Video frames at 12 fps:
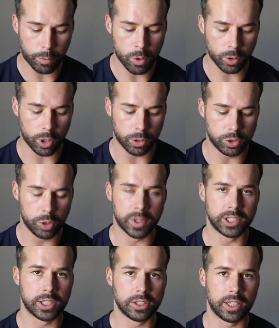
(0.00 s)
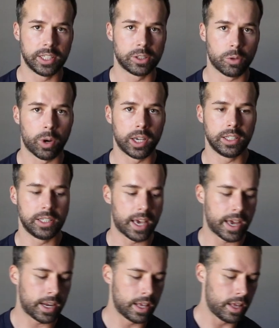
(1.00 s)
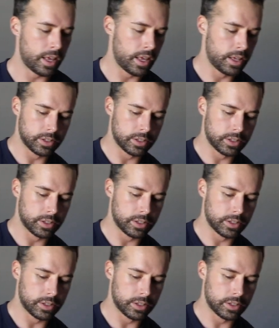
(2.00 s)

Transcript: won't go too much into these quite yet.